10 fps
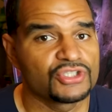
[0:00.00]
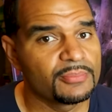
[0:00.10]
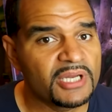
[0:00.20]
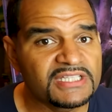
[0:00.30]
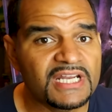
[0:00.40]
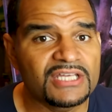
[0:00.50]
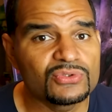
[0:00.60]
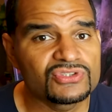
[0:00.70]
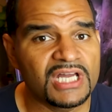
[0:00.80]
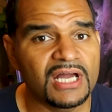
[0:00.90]
So the method I
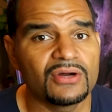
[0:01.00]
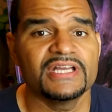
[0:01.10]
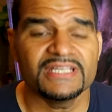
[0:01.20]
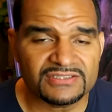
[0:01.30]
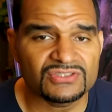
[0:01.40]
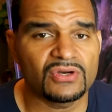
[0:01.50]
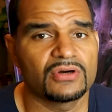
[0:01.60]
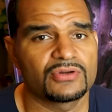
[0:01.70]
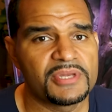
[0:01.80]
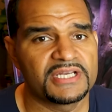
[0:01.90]
use now is to
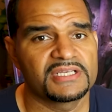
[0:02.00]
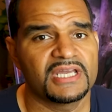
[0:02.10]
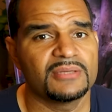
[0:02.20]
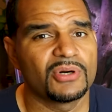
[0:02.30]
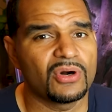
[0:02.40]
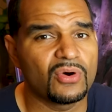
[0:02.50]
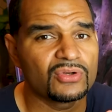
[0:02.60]
auto-medicate, but